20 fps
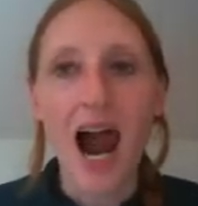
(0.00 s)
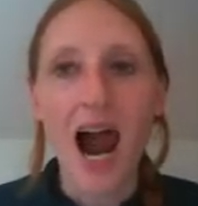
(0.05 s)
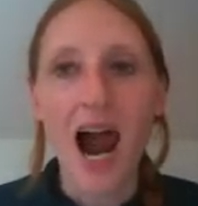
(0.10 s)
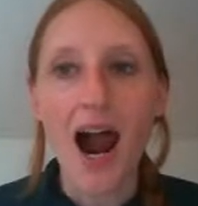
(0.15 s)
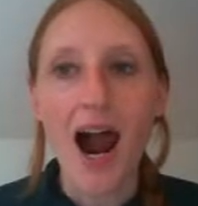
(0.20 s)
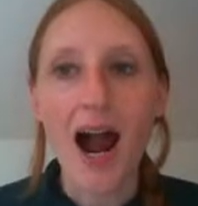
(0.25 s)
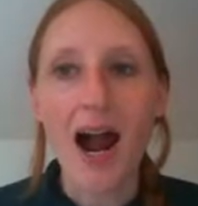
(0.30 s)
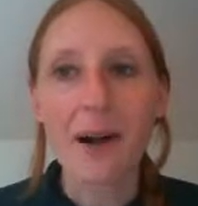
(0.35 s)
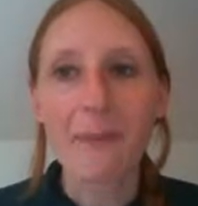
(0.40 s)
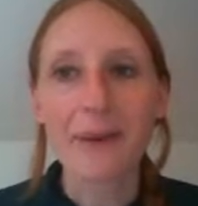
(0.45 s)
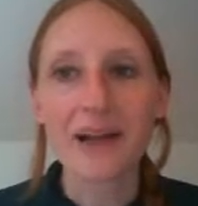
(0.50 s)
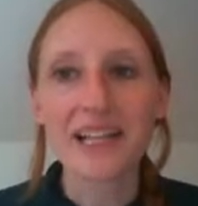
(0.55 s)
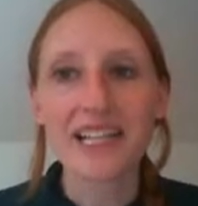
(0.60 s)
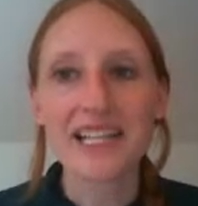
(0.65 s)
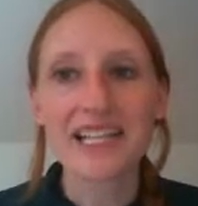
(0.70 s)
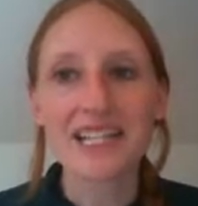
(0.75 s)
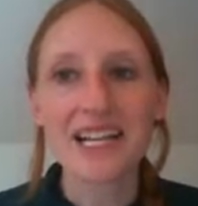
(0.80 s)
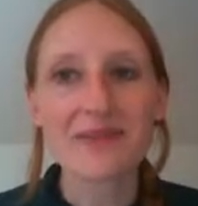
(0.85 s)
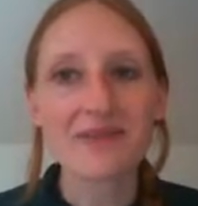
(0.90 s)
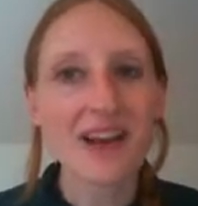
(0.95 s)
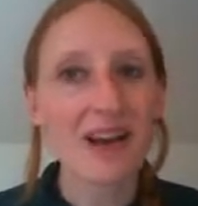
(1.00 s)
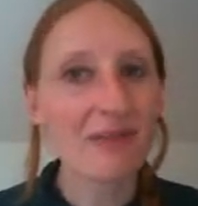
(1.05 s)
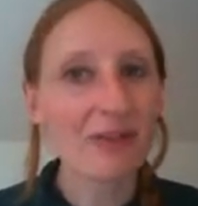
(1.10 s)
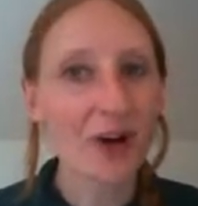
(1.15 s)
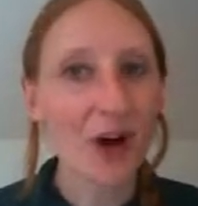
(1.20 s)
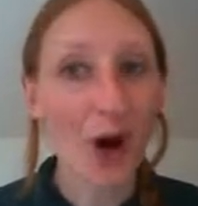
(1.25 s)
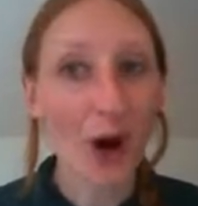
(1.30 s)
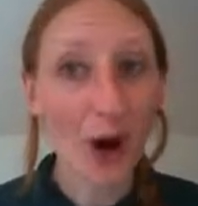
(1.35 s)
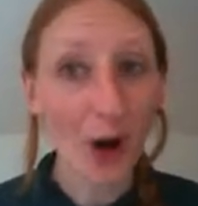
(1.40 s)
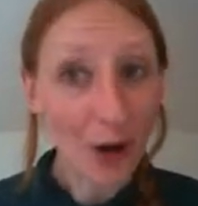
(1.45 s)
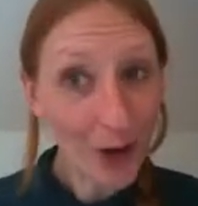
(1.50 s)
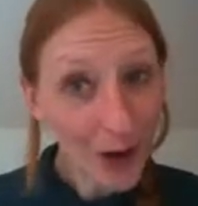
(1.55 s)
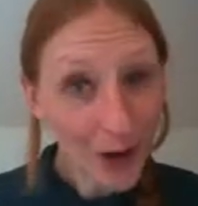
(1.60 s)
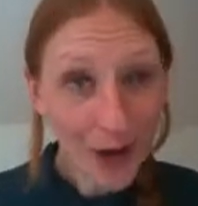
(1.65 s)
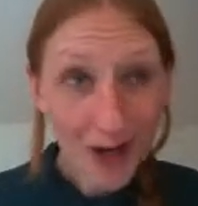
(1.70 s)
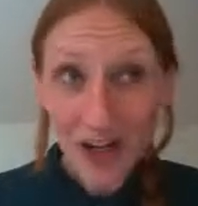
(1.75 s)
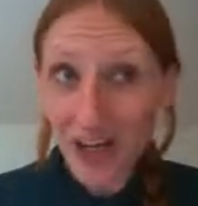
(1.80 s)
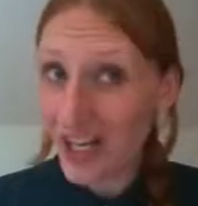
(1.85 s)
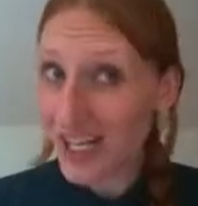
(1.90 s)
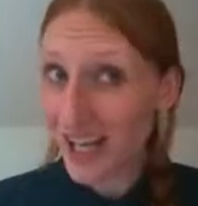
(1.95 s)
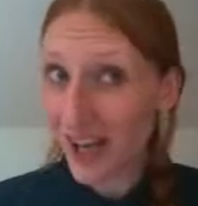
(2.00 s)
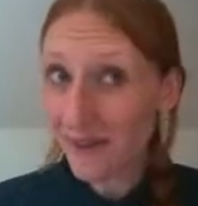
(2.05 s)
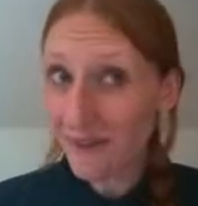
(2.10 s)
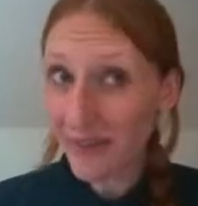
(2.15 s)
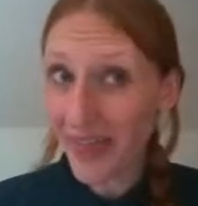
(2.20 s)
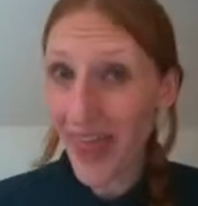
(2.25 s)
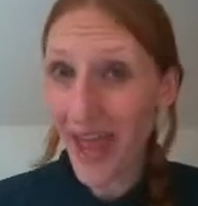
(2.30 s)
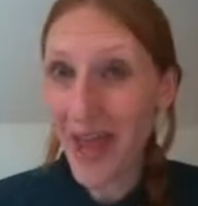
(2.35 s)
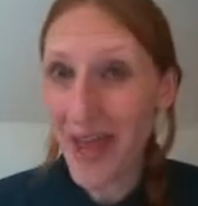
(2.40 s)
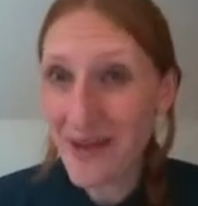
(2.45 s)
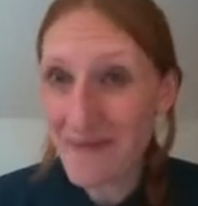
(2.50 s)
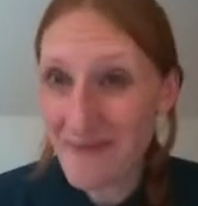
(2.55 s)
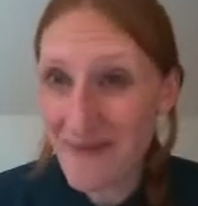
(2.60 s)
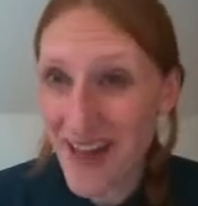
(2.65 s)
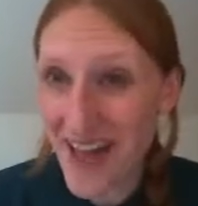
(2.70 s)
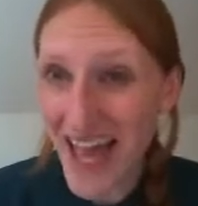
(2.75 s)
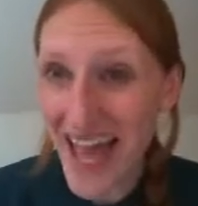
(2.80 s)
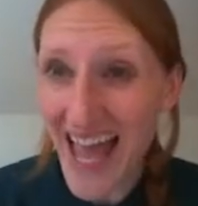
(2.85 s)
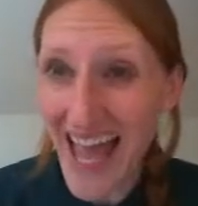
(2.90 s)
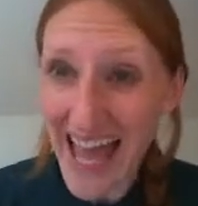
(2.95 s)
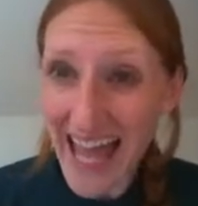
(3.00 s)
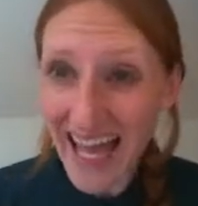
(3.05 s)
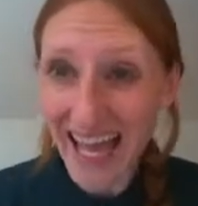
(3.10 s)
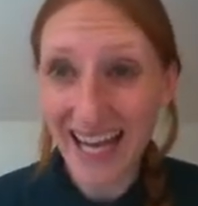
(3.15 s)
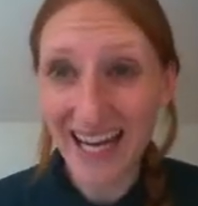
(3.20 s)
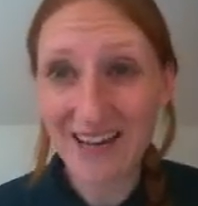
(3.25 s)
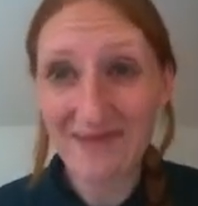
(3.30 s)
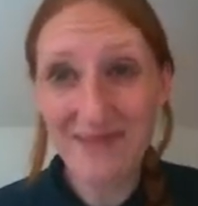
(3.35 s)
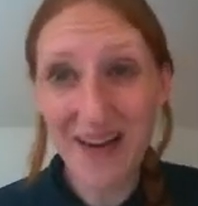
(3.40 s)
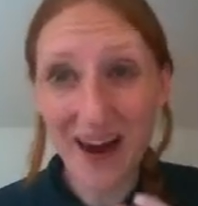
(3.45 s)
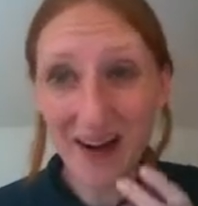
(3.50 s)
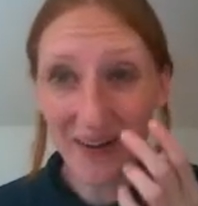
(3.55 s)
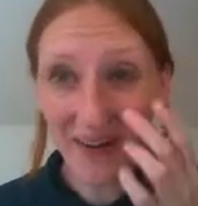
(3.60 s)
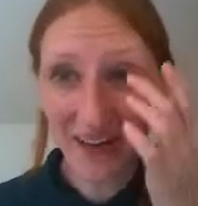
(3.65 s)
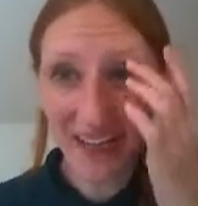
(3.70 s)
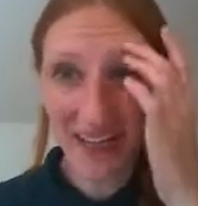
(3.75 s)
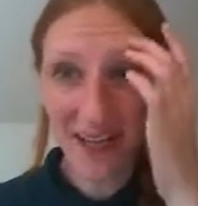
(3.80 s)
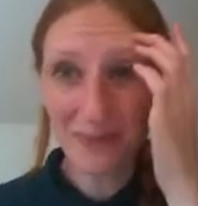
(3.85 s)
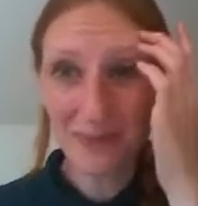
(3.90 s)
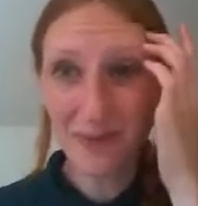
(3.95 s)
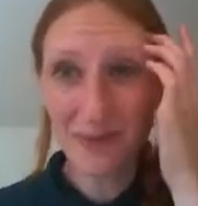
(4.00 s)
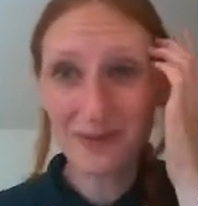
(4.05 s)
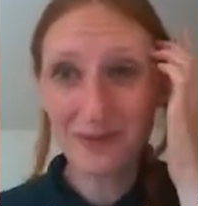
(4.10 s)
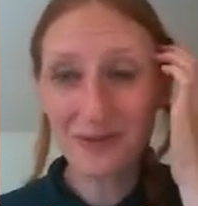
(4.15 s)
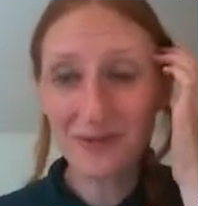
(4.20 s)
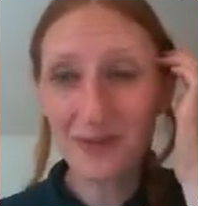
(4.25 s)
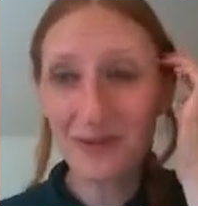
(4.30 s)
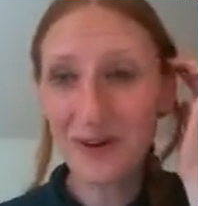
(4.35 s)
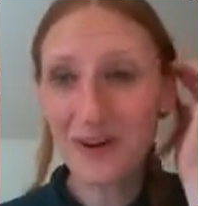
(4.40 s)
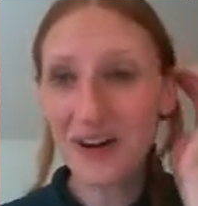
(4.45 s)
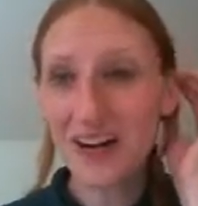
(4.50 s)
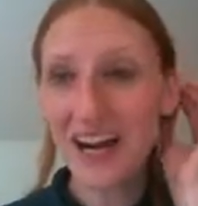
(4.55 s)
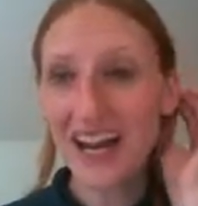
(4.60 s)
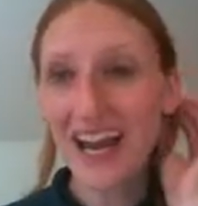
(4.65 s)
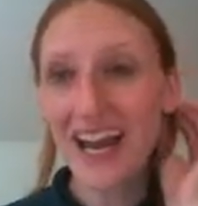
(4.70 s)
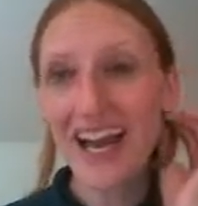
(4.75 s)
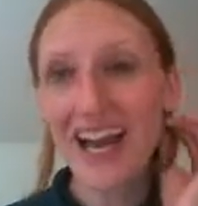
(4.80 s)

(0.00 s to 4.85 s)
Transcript: At least I've never heard of them in America before.